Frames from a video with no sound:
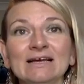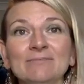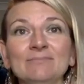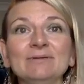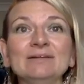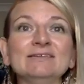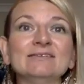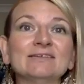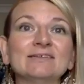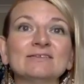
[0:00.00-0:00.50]

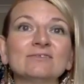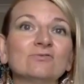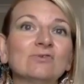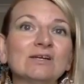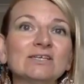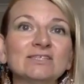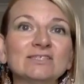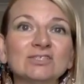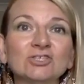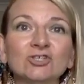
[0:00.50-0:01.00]
business
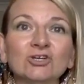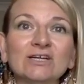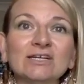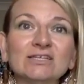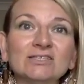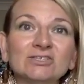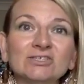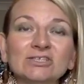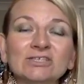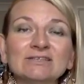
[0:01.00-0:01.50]

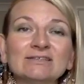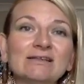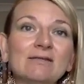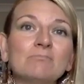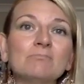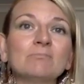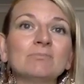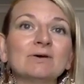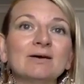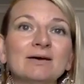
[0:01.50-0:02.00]
registration
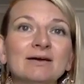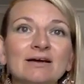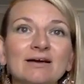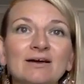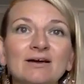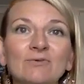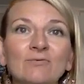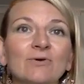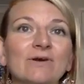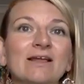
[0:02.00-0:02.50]

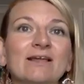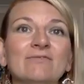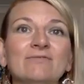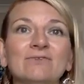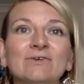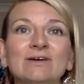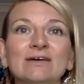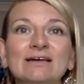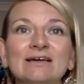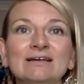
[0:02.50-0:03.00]
number,
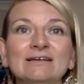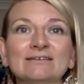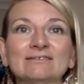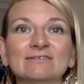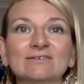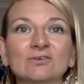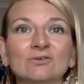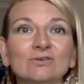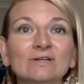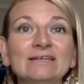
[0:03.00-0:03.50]
whatever,
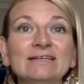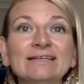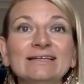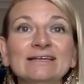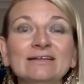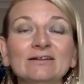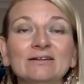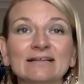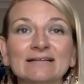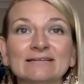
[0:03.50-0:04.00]
it's got a
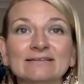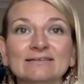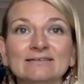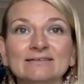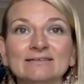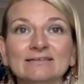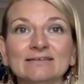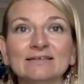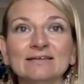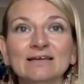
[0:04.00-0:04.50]
legal
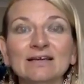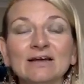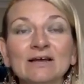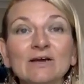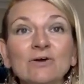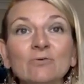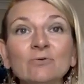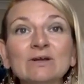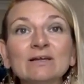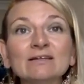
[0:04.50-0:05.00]
entity.
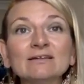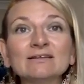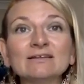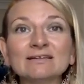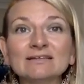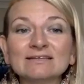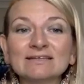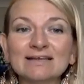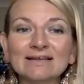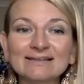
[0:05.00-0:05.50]
Well,
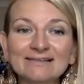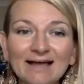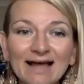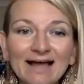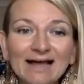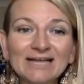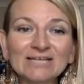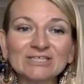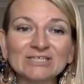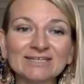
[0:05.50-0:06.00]
it
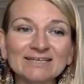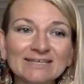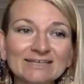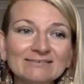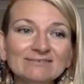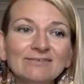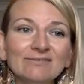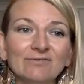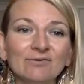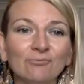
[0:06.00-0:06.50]
actually
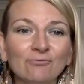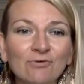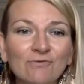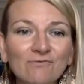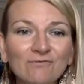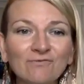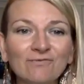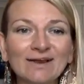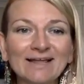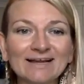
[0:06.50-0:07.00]
is even
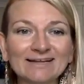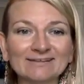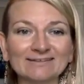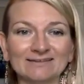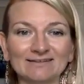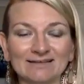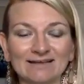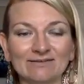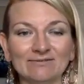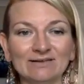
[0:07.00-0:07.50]

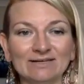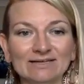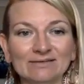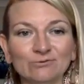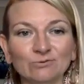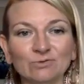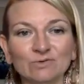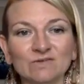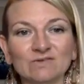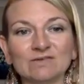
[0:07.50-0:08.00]
reflected in our
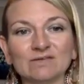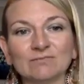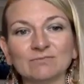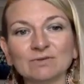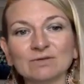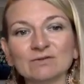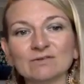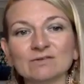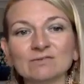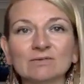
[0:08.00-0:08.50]
legal system,
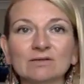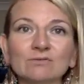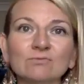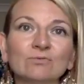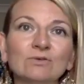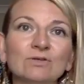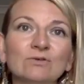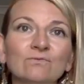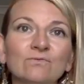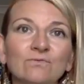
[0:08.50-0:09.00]
because sometimes
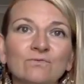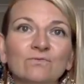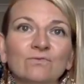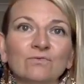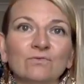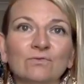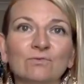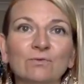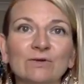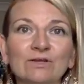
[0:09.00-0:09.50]

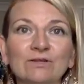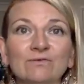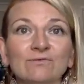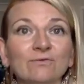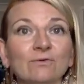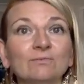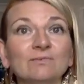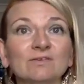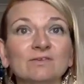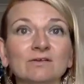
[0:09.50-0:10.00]
when you
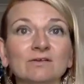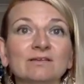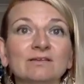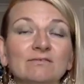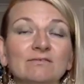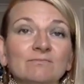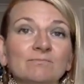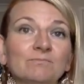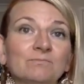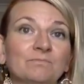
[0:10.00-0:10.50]
form
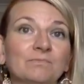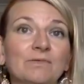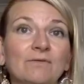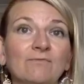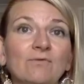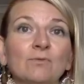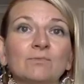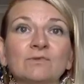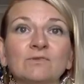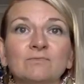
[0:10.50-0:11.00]
certain
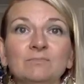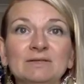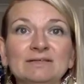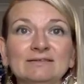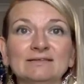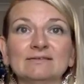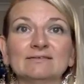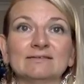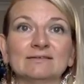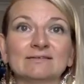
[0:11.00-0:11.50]
forms of
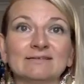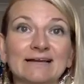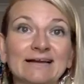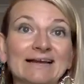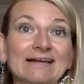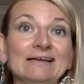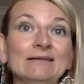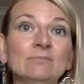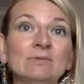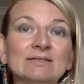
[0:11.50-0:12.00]
businesses like
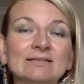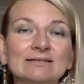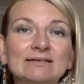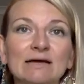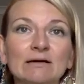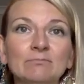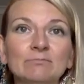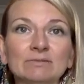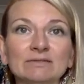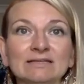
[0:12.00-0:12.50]
limited
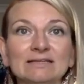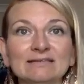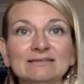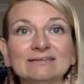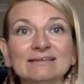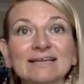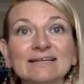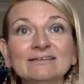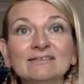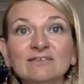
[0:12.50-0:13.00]
companies,
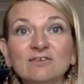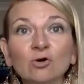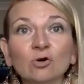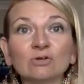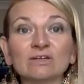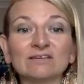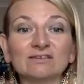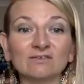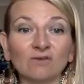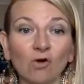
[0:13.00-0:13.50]
it's
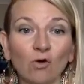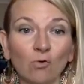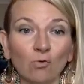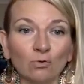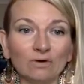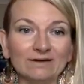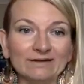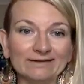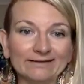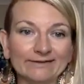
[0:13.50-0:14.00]
got its
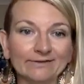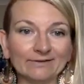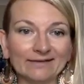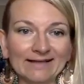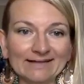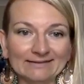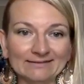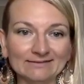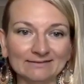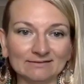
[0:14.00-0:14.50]
own legal
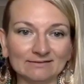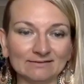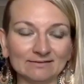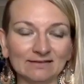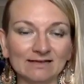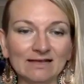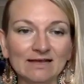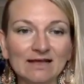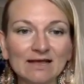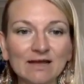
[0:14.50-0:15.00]

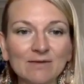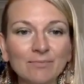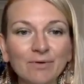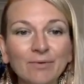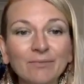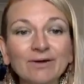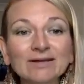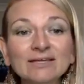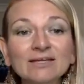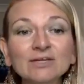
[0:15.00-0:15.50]
entity.
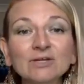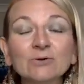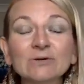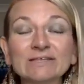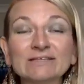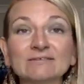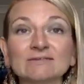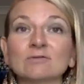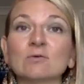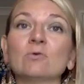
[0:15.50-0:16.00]
But whether you're
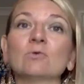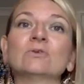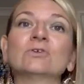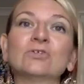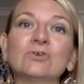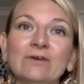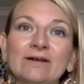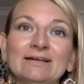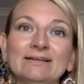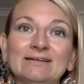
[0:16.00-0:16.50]
a sole
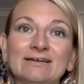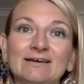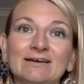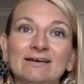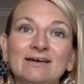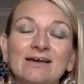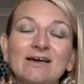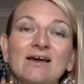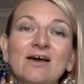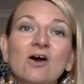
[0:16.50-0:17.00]
trader
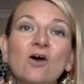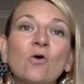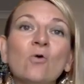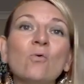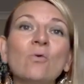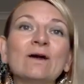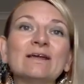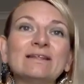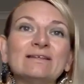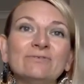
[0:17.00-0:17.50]
or
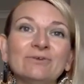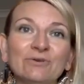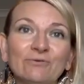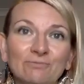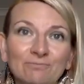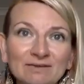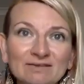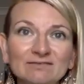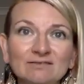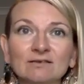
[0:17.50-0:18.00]
whether you're
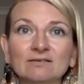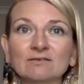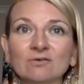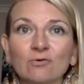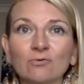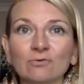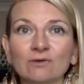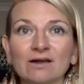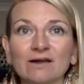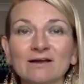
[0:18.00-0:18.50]
a business
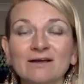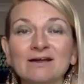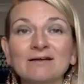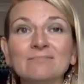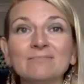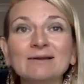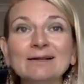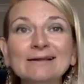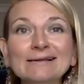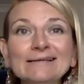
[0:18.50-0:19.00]
owner,
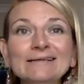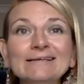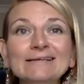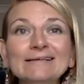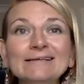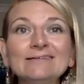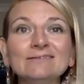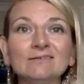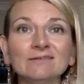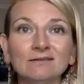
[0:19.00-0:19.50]

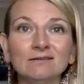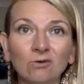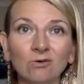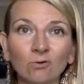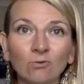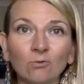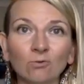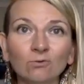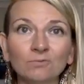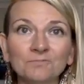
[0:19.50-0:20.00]
please
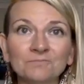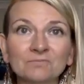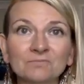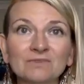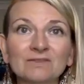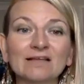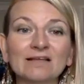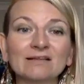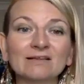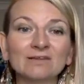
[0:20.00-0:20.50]
know
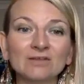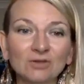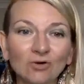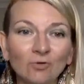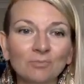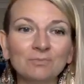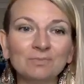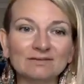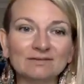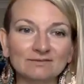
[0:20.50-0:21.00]
that
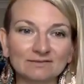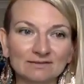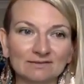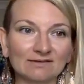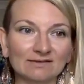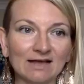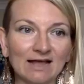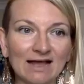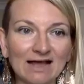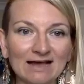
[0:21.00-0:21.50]
your business
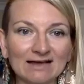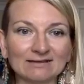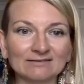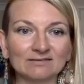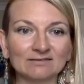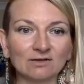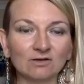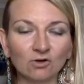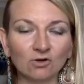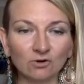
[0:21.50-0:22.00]
has
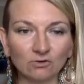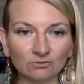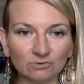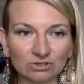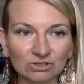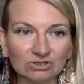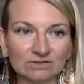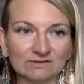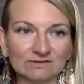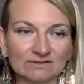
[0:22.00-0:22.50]

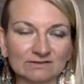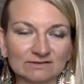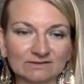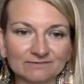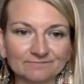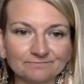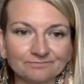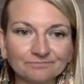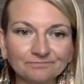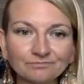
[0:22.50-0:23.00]
consciousness.
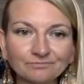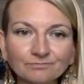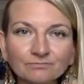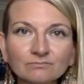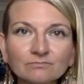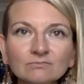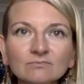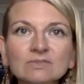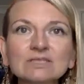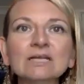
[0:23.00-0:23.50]

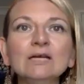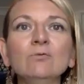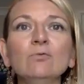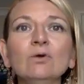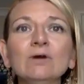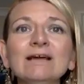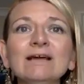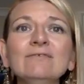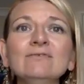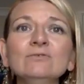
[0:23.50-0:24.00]
And
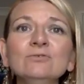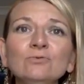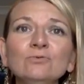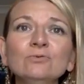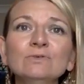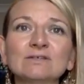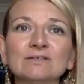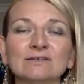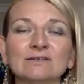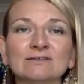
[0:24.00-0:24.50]
what I've
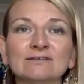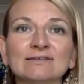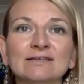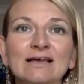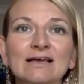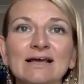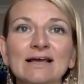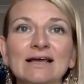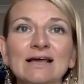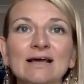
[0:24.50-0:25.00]
noticed
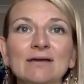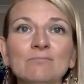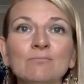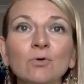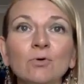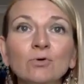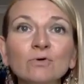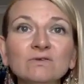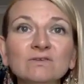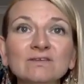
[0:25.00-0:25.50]

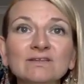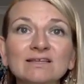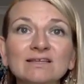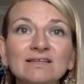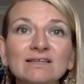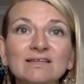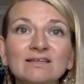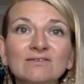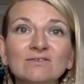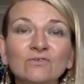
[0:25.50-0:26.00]

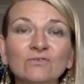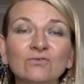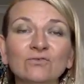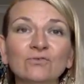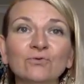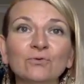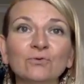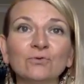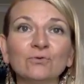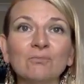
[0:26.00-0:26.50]
mostly
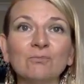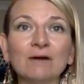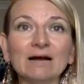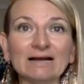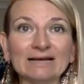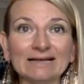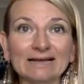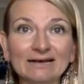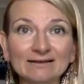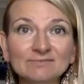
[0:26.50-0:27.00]
through
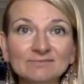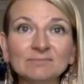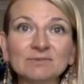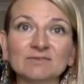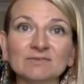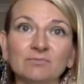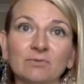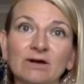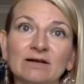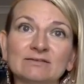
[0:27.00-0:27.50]
my
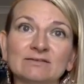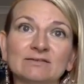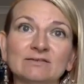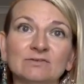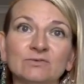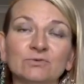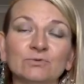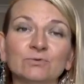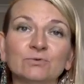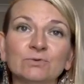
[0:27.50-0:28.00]
husband's
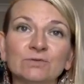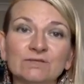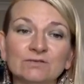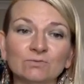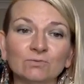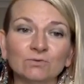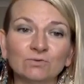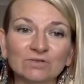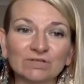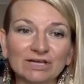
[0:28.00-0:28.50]
practice, who is
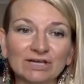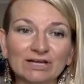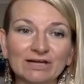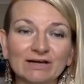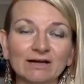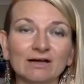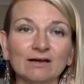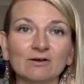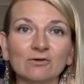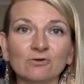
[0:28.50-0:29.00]
working
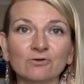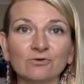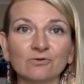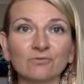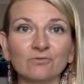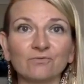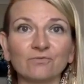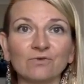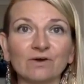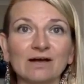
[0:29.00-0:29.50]
a lot of